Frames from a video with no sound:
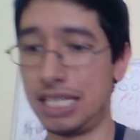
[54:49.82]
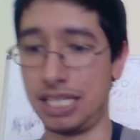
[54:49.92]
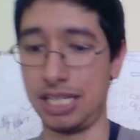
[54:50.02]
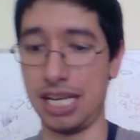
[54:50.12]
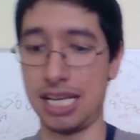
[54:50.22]

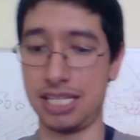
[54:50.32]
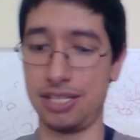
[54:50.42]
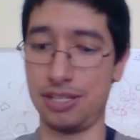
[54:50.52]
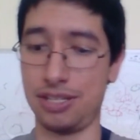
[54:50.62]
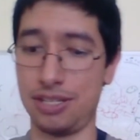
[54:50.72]

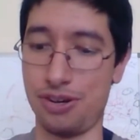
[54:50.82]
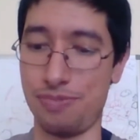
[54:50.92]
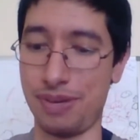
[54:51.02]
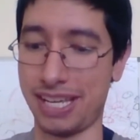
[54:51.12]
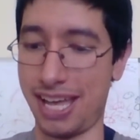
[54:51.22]
just, oh
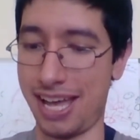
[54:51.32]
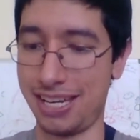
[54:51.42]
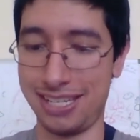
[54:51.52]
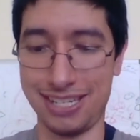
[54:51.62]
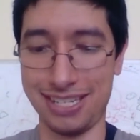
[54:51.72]
my
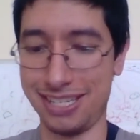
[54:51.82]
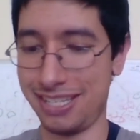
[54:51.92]
gosh.